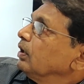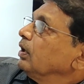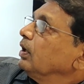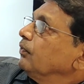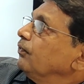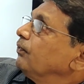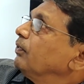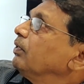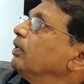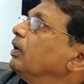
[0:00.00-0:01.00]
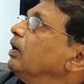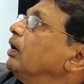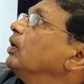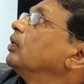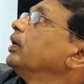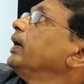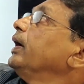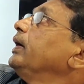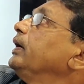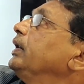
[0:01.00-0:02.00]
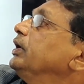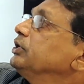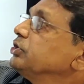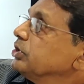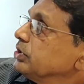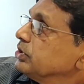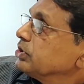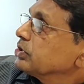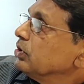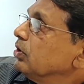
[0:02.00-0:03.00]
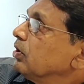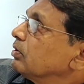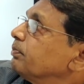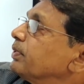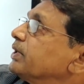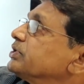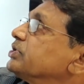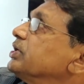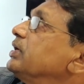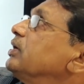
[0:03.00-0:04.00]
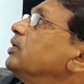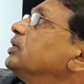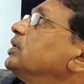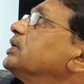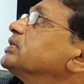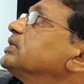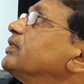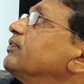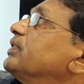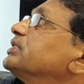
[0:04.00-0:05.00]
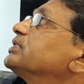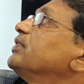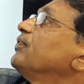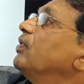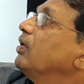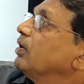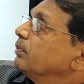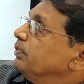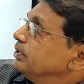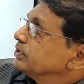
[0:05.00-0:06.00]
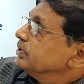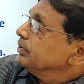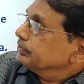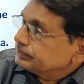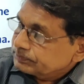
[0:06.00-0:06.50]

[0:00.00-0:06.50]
If antigens are present on the surface of RBC,